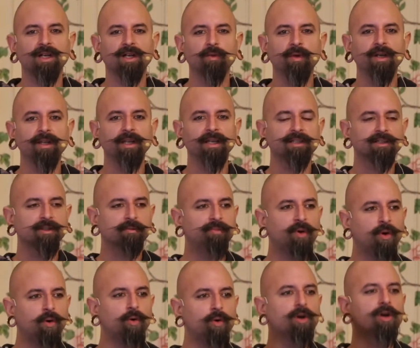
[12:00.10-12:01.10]
willing to
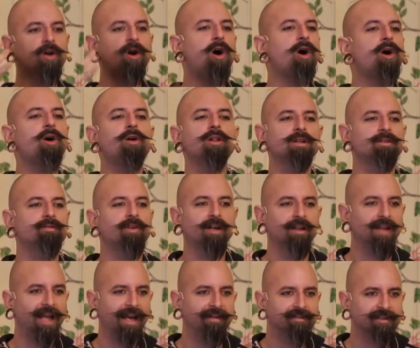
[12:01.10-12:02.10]
pour all of our
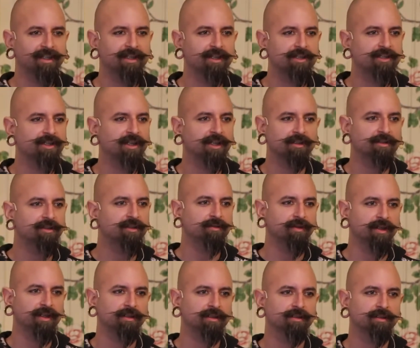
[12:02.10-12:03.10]
life's energy into
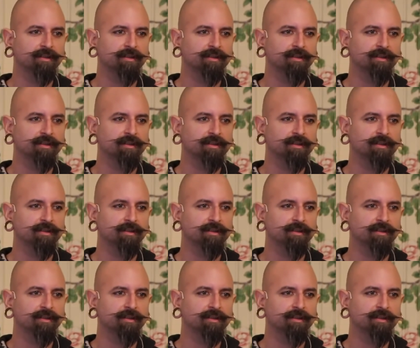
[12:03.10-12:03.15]
it?